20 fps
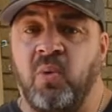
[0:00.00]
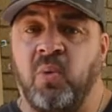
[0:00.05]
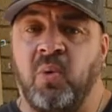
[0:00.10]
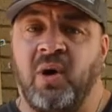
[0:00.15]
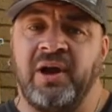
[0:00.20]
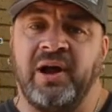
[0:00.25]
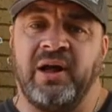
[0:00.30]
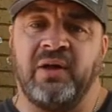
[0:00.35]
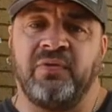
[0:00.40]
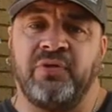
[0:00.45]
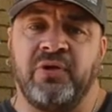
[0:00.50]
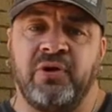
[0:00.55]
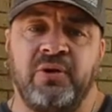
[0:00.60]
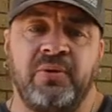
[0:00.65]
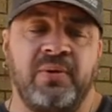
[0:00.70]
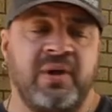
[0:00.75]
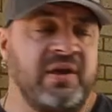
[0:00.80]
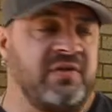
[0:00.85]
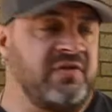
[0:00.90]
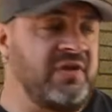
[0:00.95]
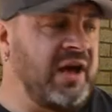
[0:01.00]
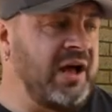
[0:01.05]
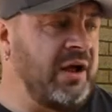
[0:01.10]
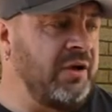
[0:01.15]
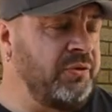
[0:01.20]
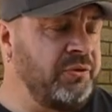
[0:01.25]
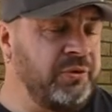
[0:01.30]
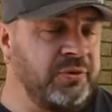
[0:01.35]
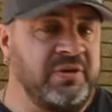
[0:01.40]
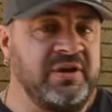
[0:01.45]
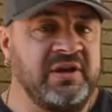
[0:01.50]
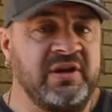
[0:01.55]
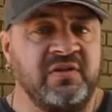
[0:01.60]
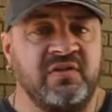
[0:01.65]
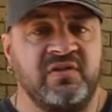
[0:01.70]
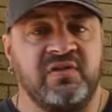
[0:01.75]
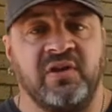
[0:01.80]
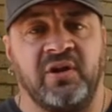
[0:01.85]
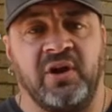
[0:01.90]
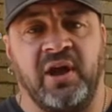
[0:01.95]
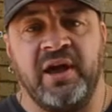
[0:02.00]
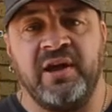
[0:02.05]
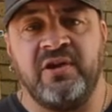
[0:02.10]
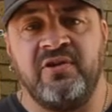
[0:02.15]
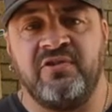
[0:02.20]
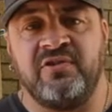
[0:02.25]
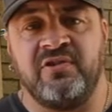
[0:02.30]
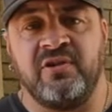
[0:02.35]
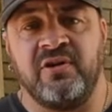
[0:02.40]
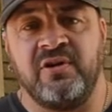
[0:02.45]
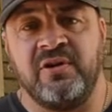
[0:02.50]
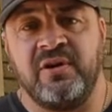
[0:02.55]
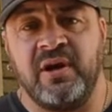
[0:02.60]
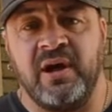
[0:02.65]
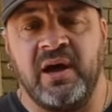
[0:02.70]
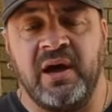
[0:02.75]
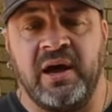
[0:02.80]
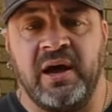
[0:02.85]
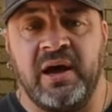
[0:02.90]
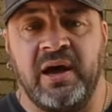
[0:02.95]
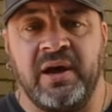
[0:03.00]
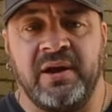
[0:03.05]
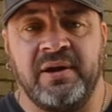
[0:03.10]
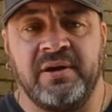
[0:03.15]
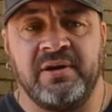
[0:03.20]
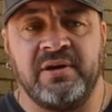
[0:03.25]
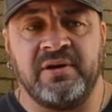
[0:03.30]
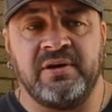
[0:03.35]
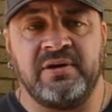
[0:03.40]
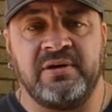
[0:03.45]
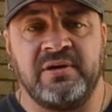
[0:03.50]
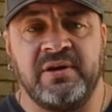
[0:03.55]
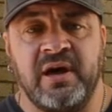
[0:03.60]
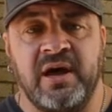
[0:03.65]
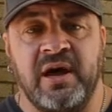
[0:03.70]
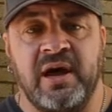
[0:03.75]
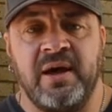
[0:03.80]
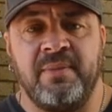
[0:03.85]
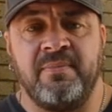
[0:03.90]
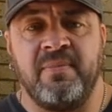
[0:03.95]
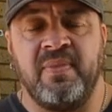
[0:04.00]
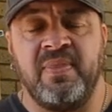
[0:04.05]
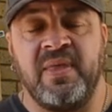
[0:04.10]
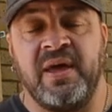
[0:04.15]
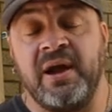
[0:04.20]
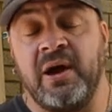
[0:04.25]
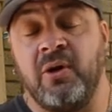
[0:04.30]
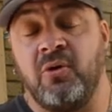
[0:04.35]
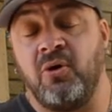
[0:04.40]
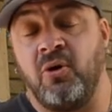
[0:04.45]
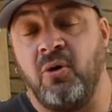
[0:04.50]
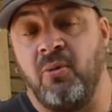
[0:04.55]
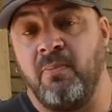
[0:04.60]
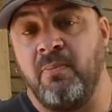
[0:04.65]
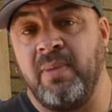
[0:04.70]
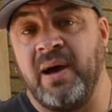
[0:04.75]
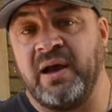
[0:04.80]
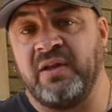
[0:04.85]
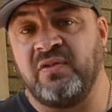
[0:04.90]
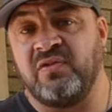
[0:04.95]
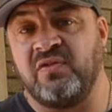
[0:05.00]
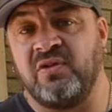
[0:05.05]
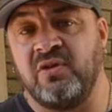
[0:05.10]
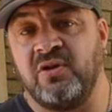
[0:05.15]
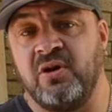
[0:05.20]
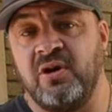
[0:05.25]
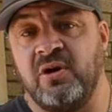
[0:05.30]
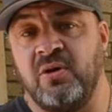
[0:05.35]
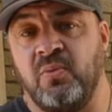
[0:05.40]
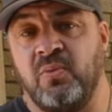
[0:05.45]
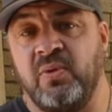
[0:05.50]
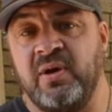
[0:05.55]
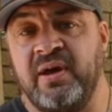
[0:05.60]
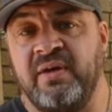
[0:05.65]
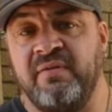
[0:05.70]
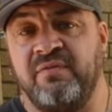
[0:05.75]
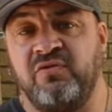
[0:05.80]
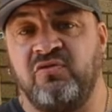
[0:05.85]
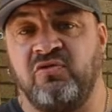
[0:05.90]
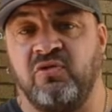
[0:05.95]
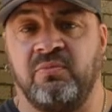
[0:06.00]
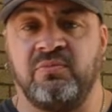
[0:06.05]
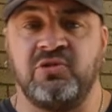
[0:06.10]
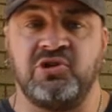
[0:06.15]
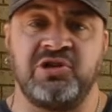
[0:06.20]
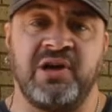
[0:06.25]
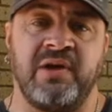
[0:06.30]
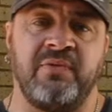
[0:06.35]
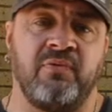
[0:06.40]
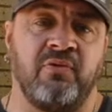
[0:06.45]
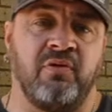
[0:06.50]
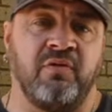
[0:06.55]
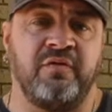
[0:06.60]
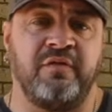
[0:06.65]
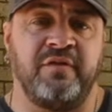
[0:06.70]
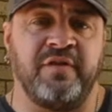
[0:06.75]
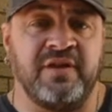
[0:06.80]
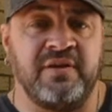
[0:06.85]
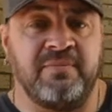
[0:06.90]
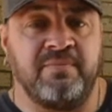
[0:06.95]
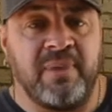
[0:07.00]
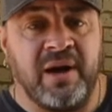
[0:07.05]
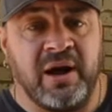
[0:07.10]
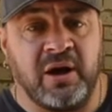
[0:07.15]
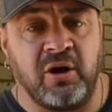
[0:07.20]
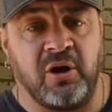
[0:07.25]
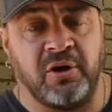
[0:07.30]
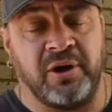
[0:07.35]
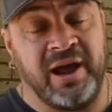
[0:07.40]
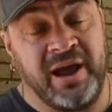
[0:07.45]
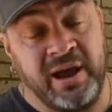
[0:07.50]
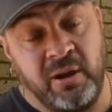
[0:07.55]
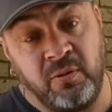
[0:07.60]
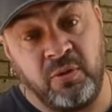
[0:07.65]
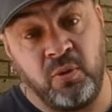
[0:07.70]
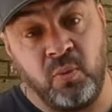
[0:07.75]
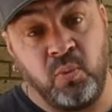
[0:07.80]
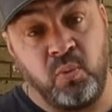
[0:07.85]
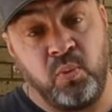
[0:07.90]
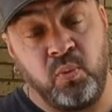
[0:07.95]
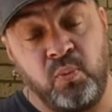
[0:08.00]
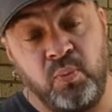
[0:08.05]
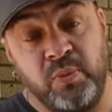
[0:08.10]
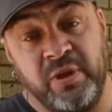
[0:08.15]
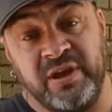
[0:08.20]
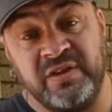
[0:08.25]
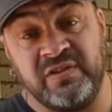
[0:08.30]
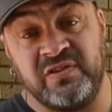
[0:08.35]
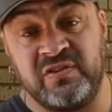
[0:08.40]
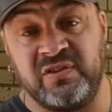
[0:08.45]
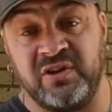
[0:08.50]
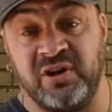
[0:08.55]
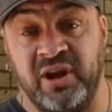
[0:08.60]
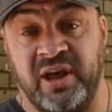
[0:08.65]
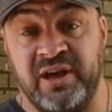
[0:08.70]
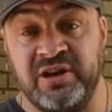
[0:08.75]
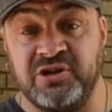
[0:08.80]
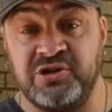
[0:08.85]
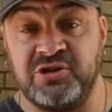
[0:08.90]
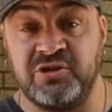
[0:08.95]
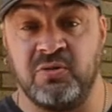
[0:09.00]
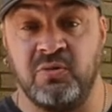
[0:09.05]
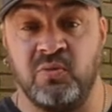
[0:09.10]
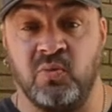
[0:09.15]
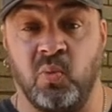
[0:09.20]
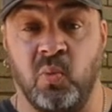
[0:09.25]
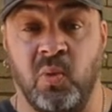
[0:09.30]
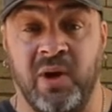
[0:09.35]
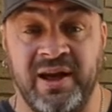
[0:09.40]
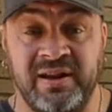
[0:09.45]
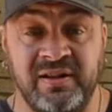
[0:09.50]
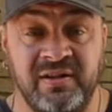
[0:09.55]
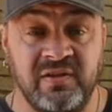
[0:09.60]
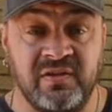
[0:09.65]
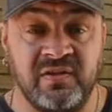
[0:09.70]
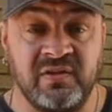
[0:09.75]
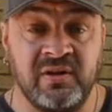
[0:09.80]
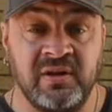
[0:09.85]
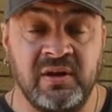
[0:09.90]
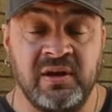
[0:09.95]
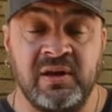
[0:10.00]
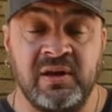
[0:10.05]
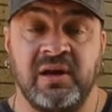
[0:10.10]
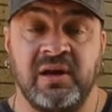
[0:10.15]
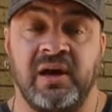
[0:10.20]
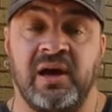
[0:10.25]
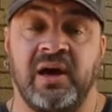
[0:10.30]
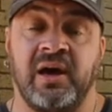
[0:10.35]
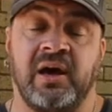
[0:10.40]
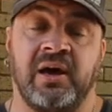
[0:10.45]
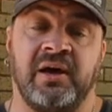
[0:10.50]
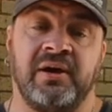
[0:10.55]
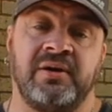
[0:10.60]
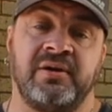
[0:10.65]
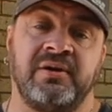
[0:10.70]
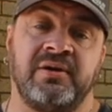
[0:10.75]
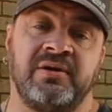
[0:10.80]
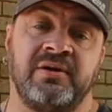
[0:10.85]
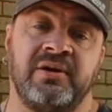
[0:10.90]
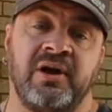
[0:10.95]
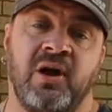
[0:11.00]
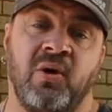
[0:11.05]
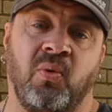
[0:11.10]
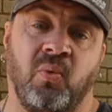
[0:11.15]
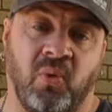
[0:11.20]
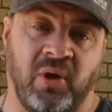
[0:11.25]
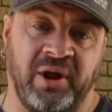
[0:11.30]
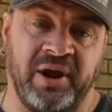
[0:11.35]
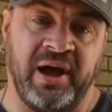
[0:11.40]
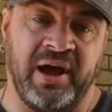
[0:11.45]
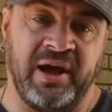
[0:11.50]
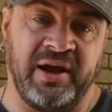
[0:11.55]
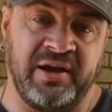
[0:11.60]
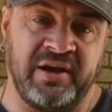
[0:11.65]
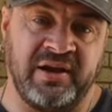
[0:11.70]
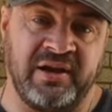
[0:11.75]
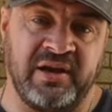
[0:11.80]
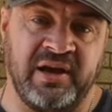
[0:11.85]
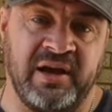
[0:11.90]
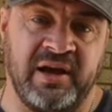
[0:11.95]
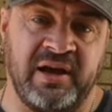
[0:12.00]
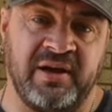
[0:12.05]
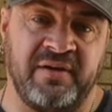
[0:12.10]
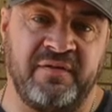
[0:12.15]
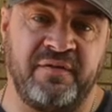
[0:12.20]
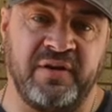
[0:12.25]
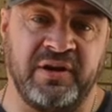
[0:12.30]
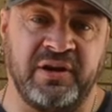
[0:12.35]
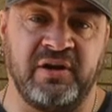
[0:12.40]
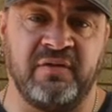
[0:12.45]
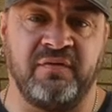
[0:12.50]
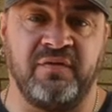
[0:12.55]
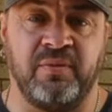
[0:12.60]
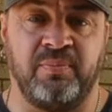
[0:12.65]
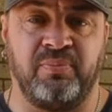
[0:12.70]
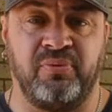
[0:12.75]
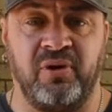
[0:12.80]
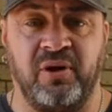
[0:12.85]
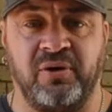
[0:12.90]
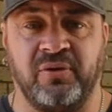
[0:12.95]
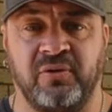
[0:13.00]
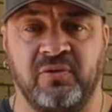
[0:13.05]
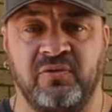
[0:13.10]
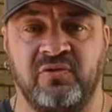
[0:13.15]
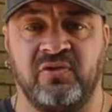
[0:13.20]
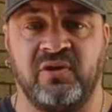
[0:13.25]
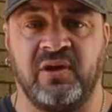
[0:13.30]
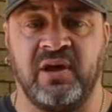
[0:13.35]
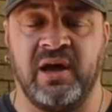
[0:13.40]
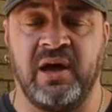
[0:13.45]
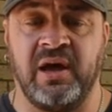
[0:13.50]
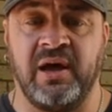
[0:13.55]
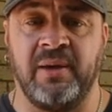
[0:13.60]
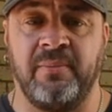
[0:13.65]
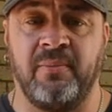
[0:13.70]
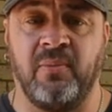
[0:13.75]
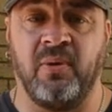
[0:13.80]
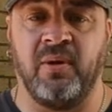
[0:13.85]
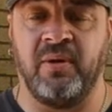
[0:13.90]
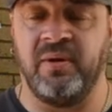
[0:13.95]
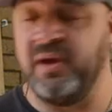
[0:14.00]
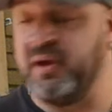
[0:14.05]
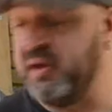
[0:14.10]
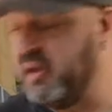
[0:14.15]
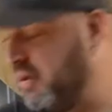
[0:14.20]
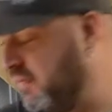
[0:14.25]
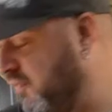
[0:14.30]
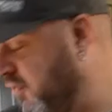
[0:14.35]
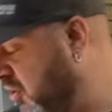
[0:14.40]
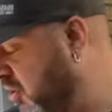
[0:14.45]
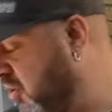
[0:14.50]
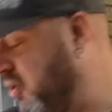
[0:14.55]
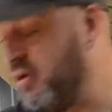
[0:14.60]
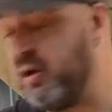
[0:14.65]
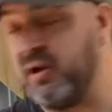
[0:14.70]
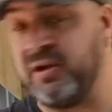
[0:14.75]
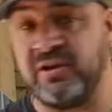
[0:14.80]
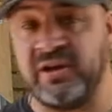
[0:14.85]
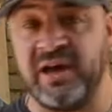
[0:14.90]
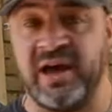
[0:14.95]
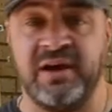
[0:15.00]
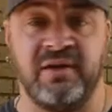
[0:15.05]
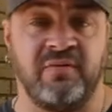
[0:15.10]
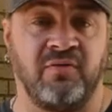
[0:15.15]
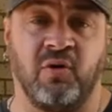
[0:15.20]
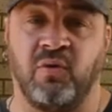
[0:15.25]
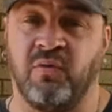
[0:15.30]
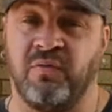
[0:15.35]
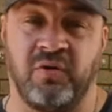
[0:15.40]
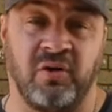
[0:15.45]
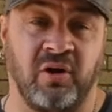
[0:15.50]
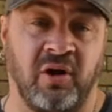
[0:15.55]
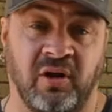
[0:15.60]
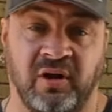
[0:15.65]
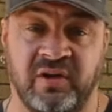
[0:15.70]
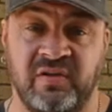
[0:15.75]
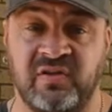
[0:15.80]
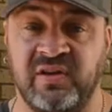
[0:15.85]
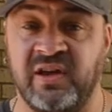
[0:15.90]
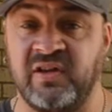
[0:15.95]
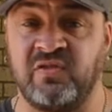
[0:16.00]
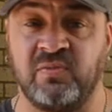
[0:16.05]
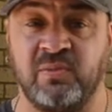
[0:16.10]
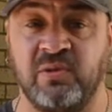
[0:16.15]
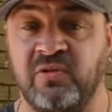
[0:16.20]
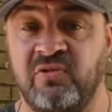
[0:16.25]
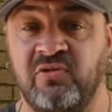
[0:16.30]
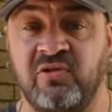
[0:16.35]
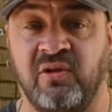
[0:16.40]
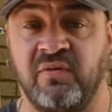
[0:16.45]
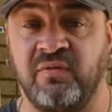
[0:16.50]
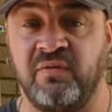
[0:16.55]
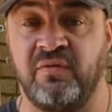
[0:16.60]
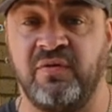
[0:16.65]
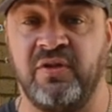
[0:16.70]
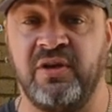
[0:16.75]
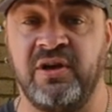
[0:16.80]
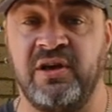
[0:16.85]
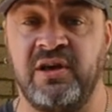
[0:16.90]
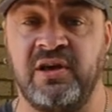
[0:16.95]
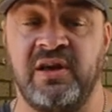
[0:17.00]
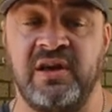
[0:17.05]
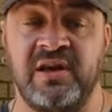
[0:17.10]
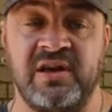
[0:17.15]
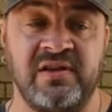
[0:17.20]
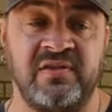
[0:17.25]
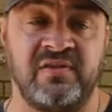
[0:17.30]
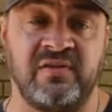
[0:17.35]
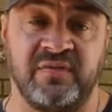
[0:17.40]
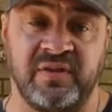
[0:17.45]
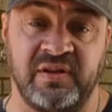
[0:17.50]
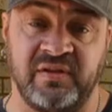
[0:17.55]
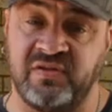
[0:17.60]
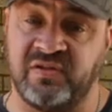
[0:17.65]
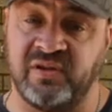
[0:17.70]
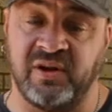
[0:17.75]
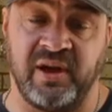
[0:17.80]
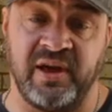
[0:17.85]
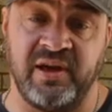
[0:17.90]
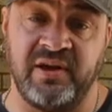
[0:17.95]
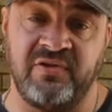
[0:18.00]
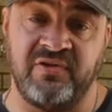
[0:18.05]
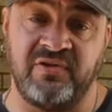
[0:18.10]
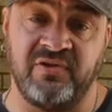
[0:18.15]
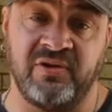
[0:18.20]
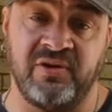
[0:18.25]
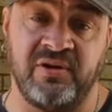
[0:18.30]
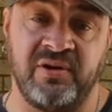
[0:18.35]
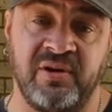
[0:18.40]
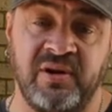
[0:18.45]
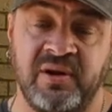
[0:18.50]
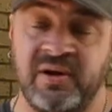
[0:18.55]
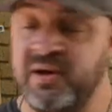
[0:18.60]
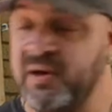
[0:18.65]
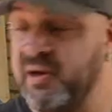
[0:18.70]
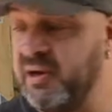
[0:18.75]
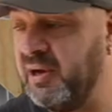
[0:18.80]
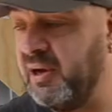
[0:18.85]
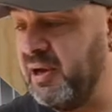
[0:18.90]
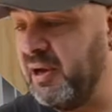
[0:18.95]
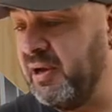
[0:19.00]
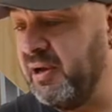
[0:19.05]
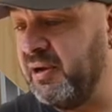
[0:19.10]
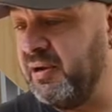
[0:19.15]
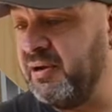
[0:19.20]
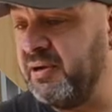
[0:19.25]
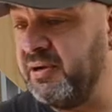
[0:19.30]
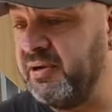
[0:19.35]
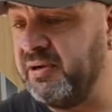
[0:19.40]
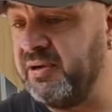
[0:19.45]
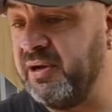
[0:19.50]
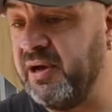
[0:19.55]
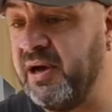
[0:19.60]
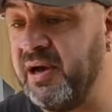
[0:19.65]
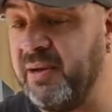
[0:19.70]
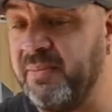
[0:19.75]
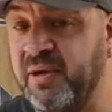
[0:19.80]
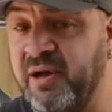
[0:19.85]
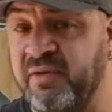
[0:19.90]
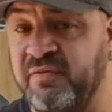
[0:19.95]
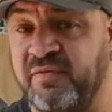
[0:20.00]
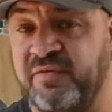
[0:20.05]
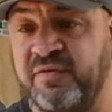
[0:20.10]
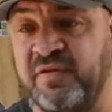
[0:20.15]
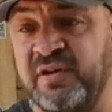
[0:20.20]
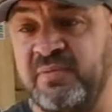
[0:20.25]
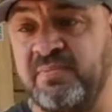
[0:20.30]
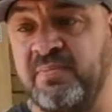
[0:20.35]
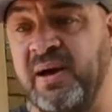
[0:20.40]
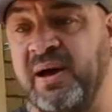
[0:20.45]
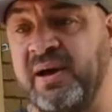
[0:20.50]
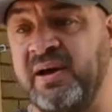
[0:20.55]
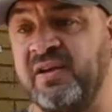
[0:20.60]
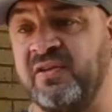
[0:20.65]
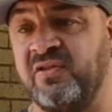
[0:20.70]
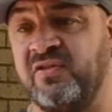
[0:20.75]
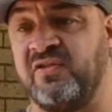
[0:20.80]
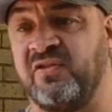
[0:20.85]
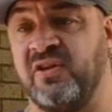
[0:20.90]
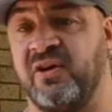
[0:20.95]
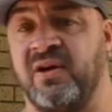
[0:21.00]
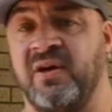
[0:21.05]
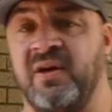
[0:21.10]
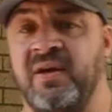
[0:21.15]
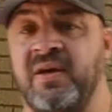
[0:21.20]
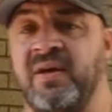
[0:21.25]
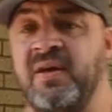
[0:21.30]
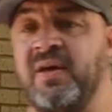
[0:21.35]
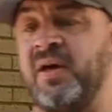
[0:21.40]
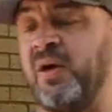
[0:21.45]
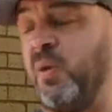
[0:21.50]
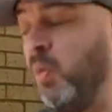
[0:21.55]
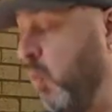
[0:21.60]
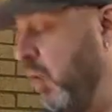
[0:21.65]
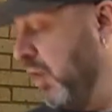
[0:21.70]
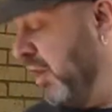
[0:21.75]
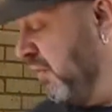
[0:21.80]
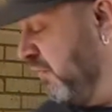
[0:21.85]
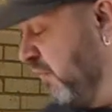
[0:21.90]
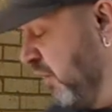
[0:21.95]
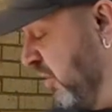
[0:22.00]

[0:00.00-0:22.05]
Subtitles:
what I'll do is I'll do the installation, and then I'll come back to you with some general feedback on how the installation went and what I think of the product. I'll give you a kind of overall assessment of the ease of installation and feedback as to what I